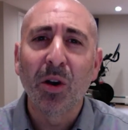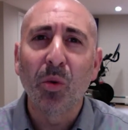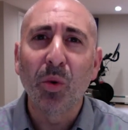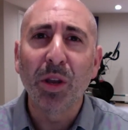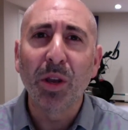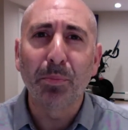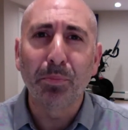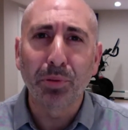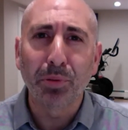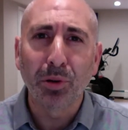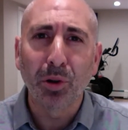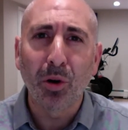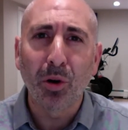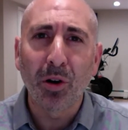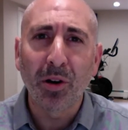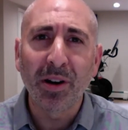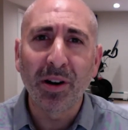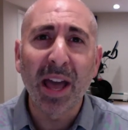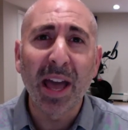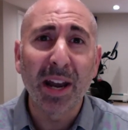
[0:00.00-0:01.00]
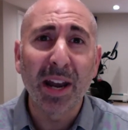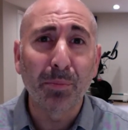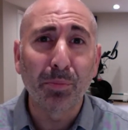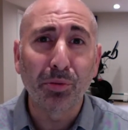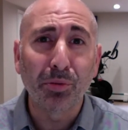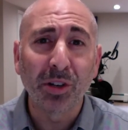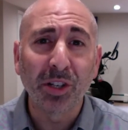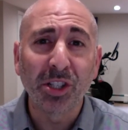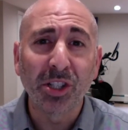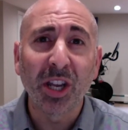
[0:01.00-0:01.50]
We applaud and
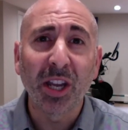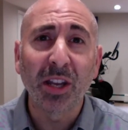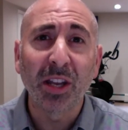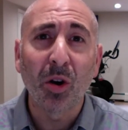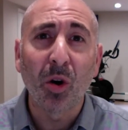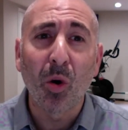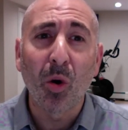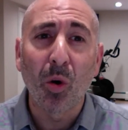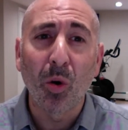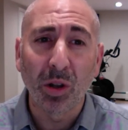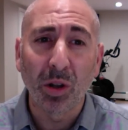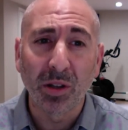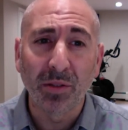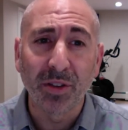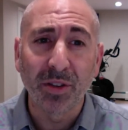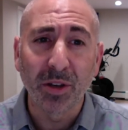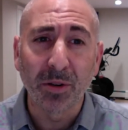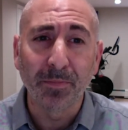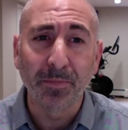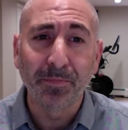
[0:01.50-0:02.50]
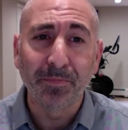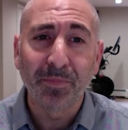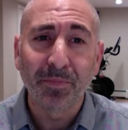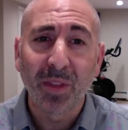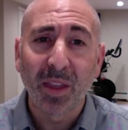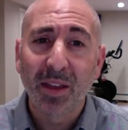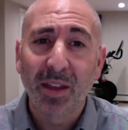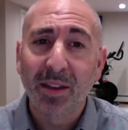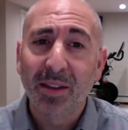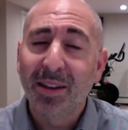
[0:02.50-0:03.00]
appreciate all of you.
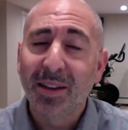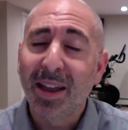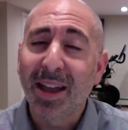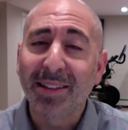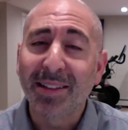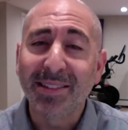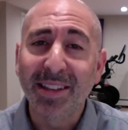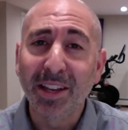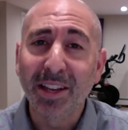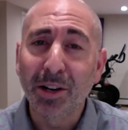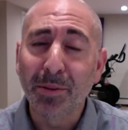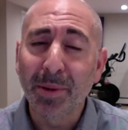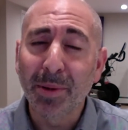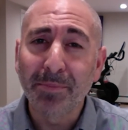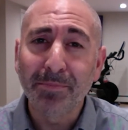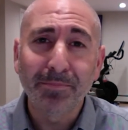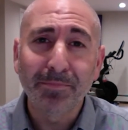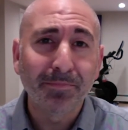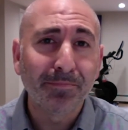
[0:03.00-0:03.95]
At Tiegerman,